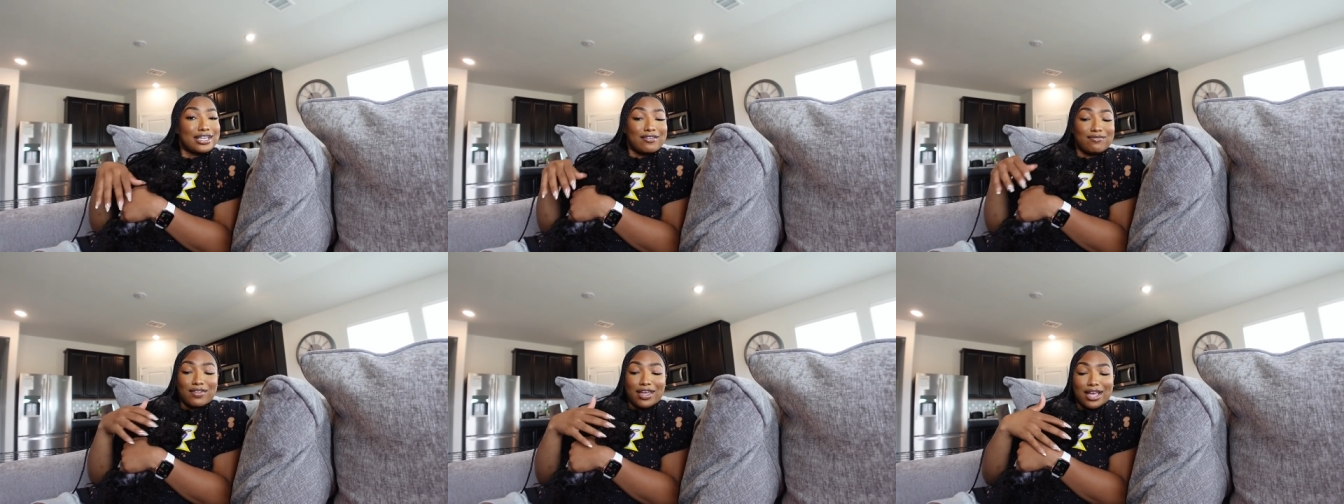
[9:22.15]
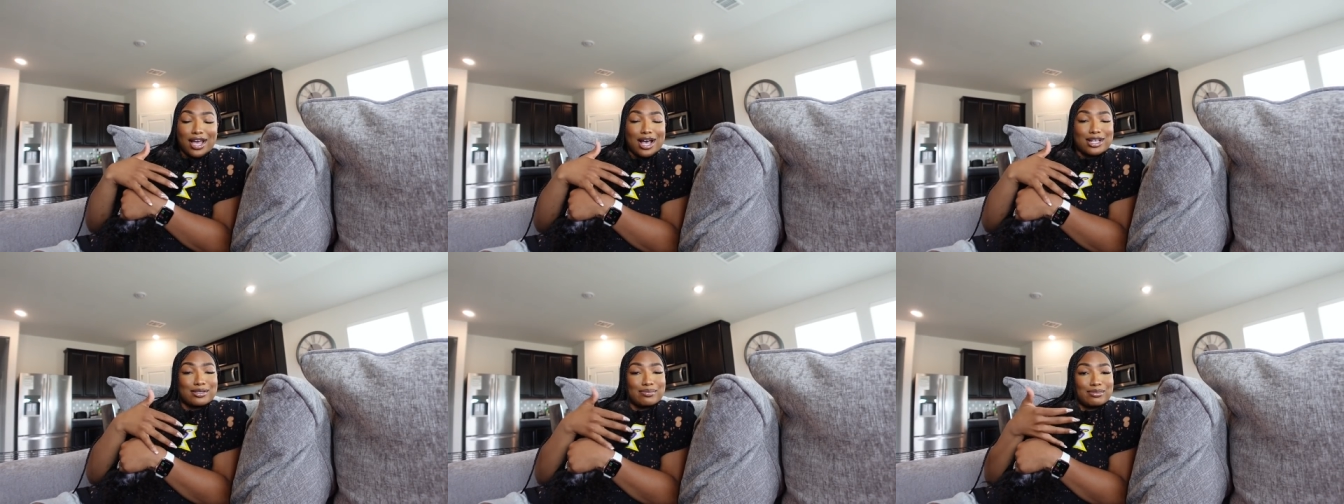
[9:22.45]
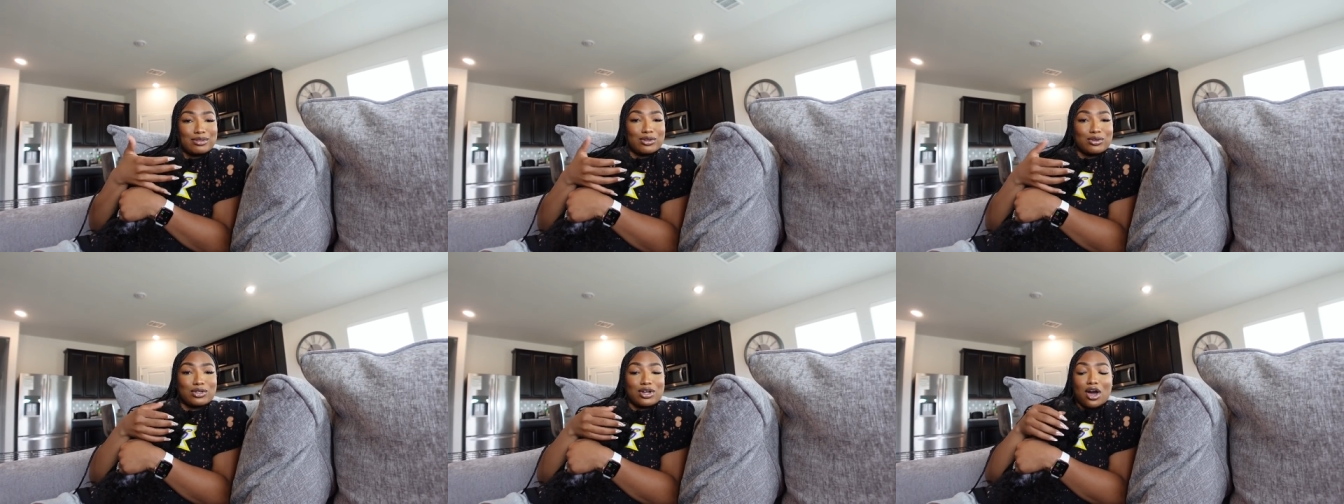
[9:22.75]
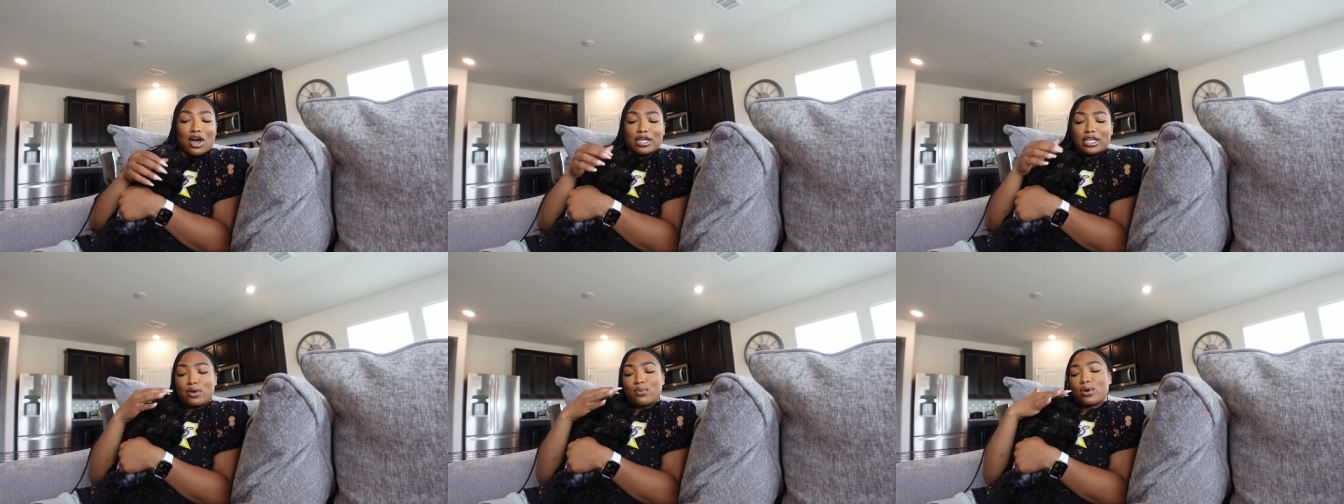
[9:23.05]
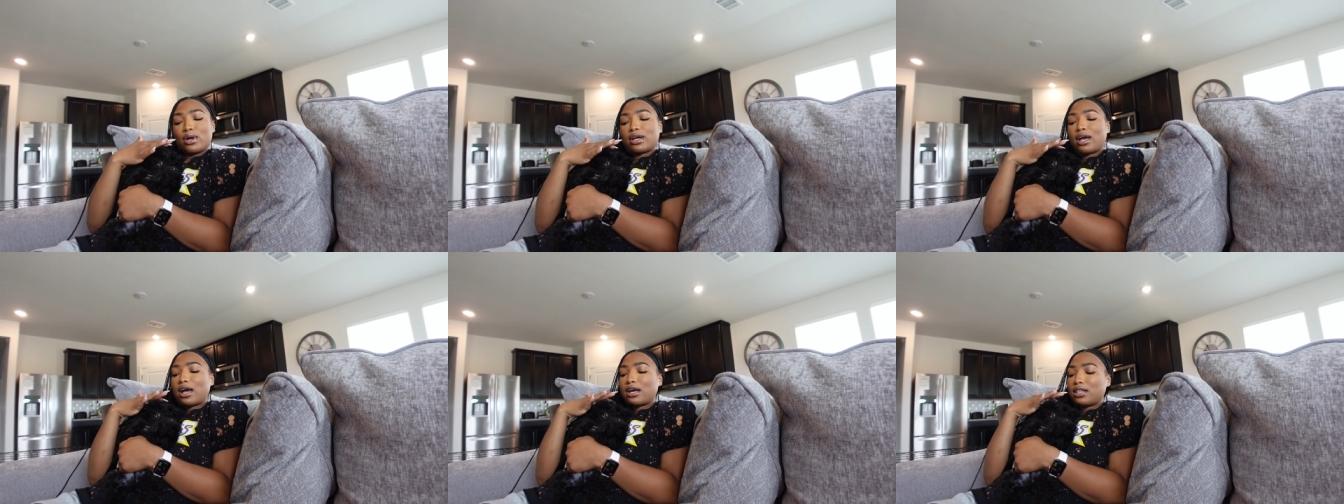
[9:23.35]
If they got some little doggy
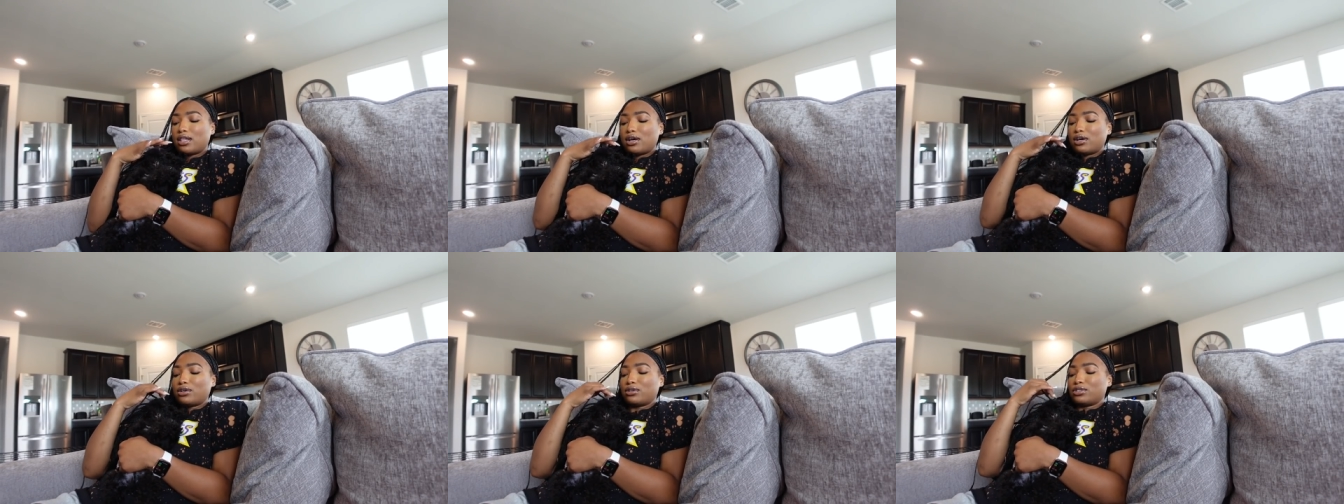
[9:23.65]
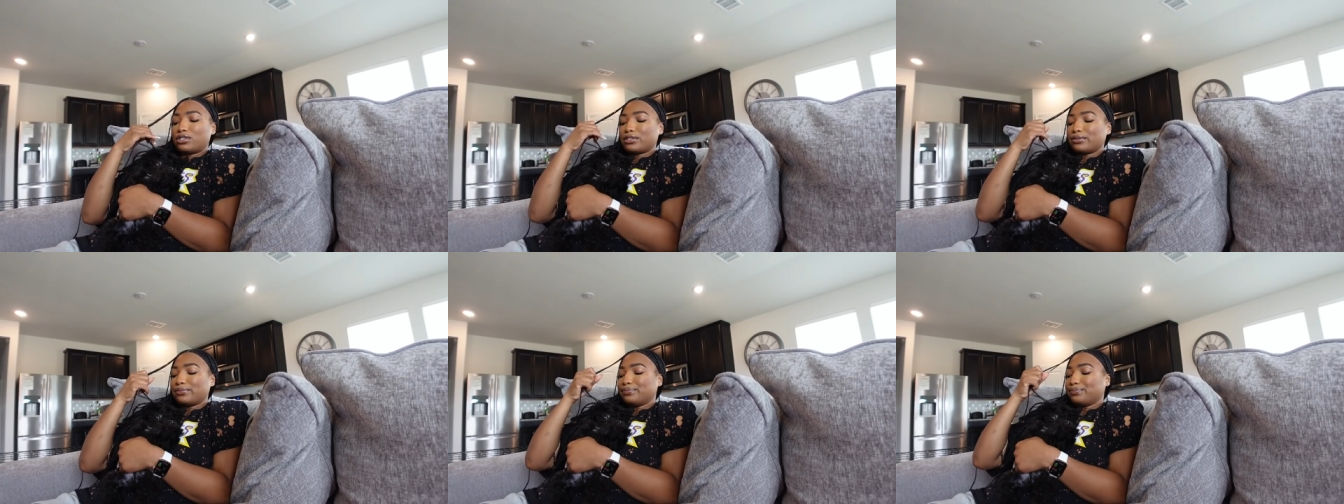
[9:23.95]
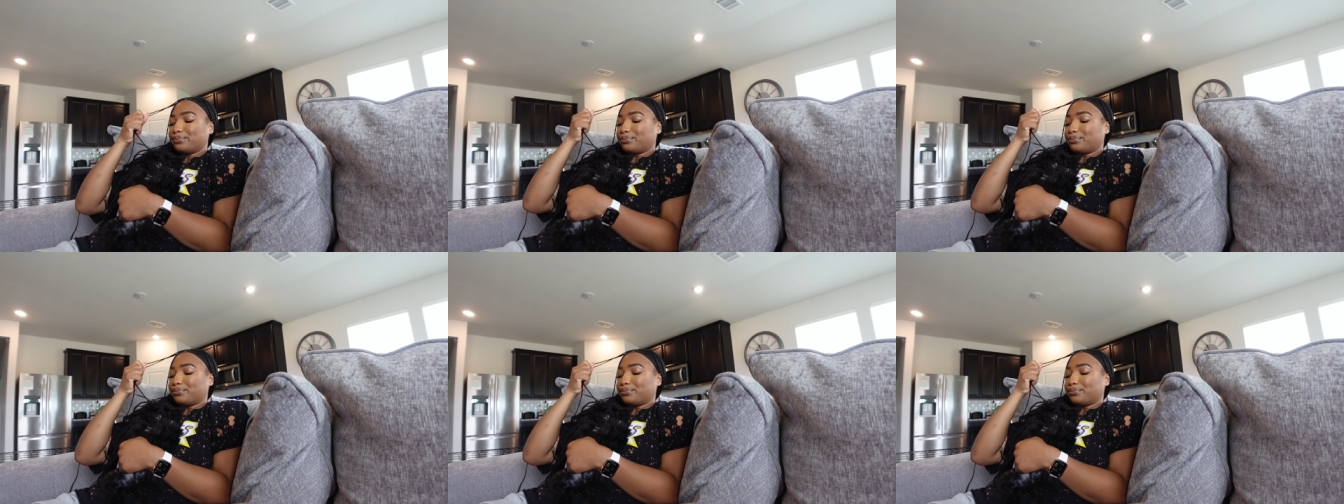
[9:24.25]
workout clothes,